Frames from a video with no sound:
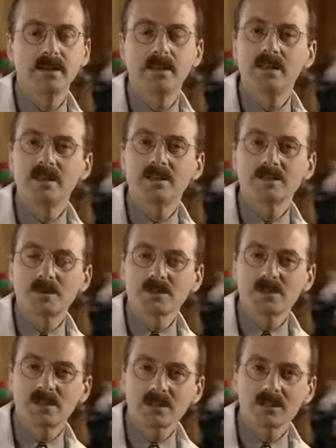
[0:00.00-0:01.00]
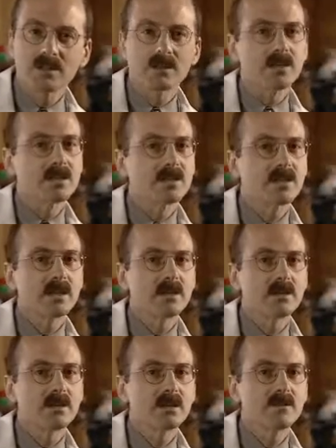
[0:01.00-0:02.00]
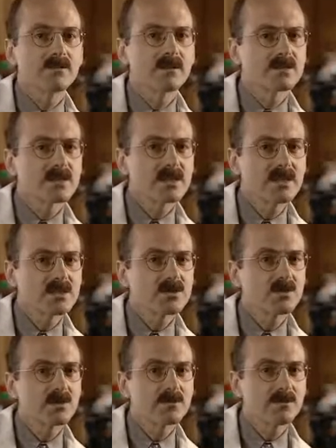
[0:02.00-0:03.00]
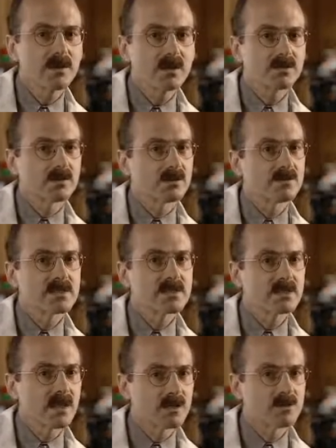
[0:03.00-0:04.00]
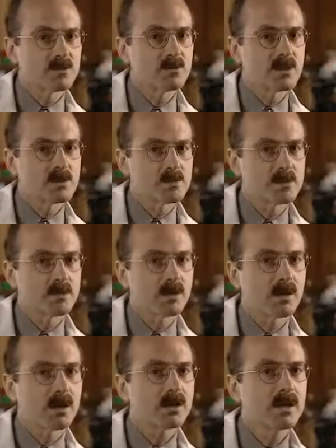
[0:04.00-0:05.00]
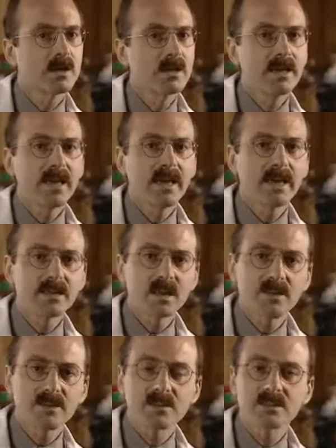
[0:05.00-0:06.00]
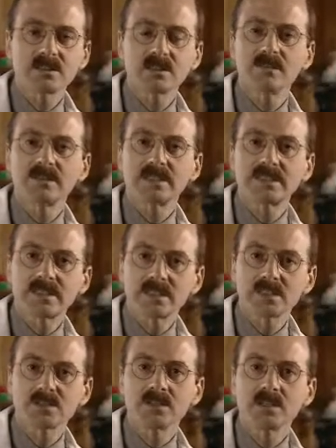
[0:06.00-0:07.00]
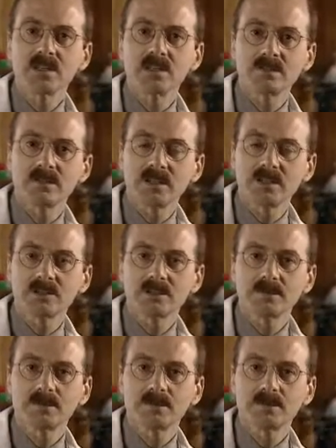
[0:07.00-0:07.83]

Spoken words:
It is particularly indicated if there is a history of failure of the standard mandibular block and evidence of accessory innervation.